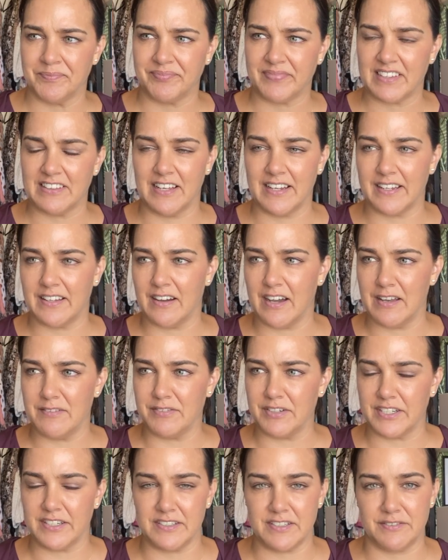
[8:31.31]
like I've
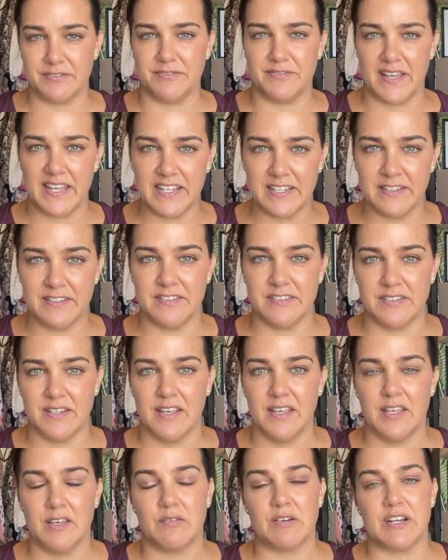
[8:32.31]
got to defend
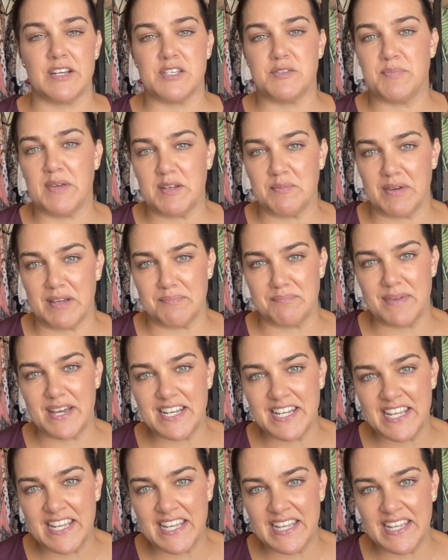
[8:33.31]
where I spend my
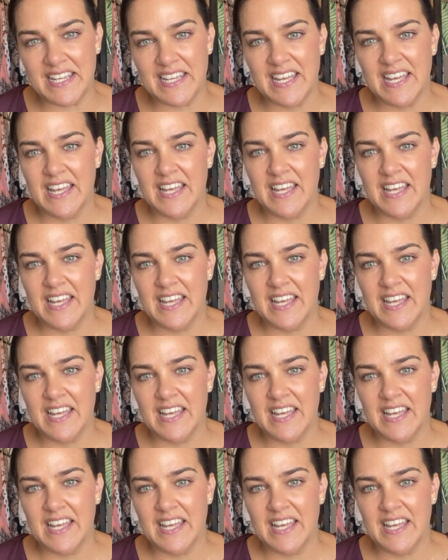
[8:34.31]
money,